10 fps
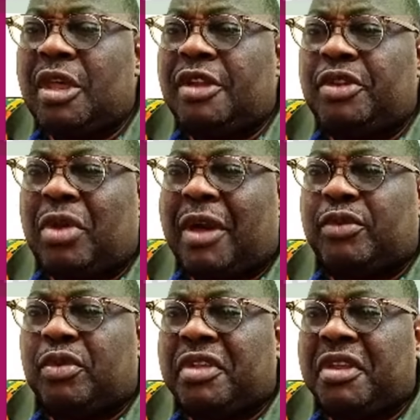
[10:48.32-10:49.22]
You don't have
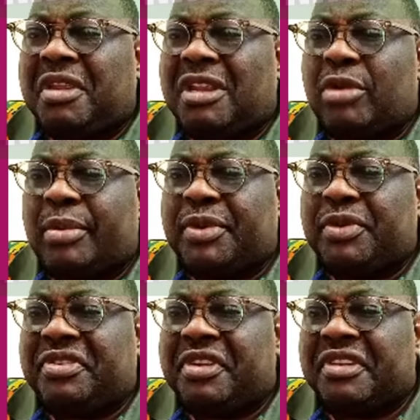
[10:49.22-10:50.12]
to take Dele Momodu
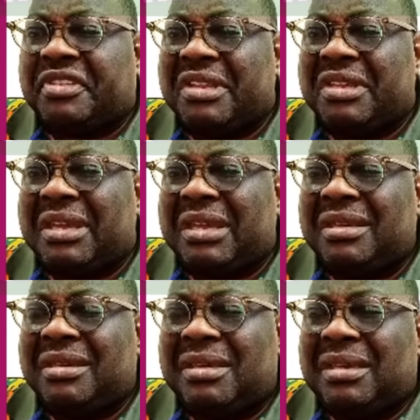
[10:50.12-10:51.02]
seriously.
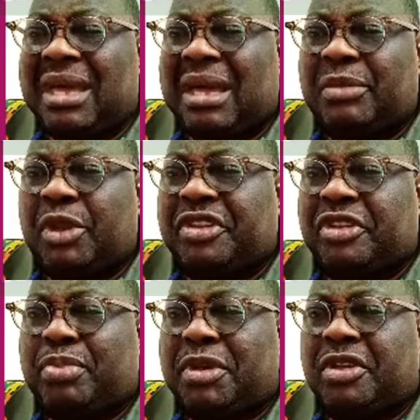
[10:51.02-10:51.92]
I'm not
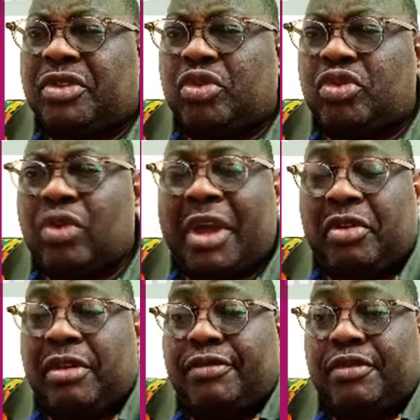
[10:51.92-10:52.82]
speaking to you. I
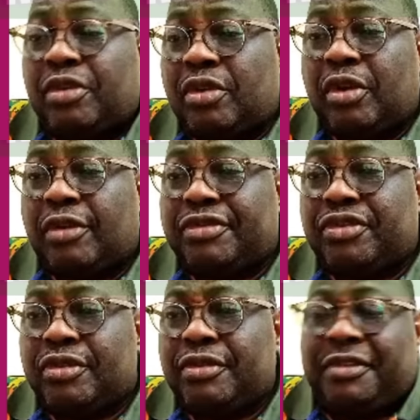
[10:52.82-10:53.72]
don't even know of
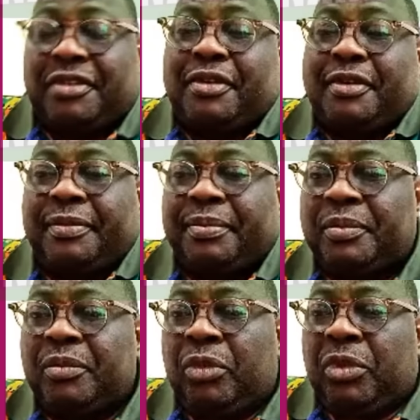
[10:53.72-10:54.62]
you. So
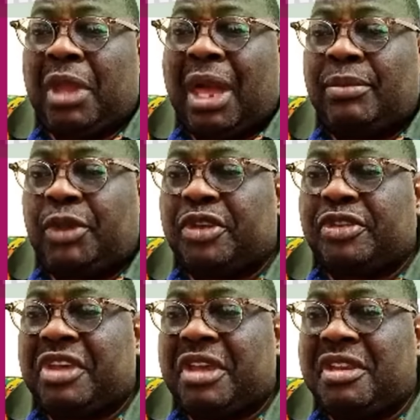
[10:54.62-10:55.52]
I'm
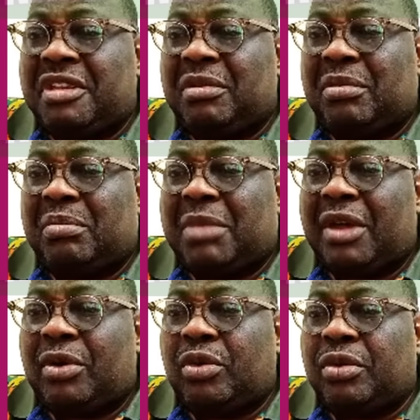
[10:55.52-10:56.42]
just saying my
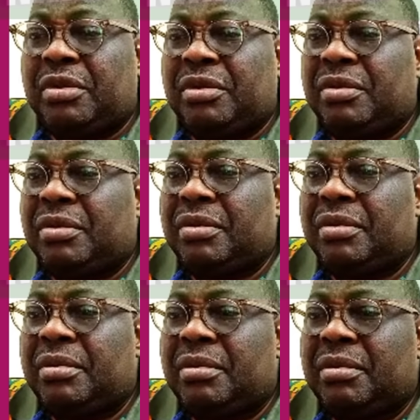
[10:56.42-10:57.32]

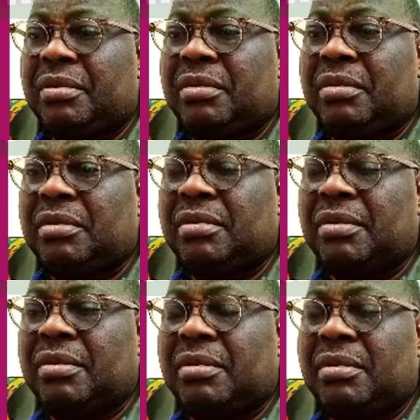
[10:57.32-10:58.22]
own
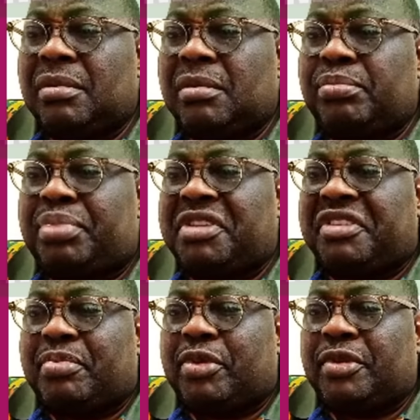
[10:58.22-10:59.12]

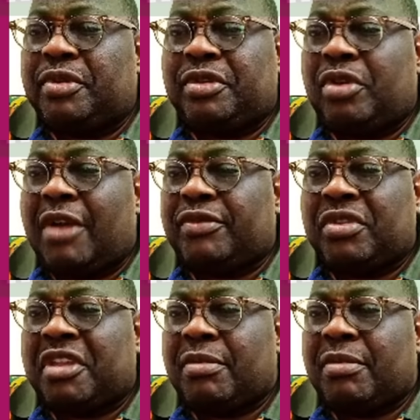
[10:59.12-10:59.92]
principle. You don't have to take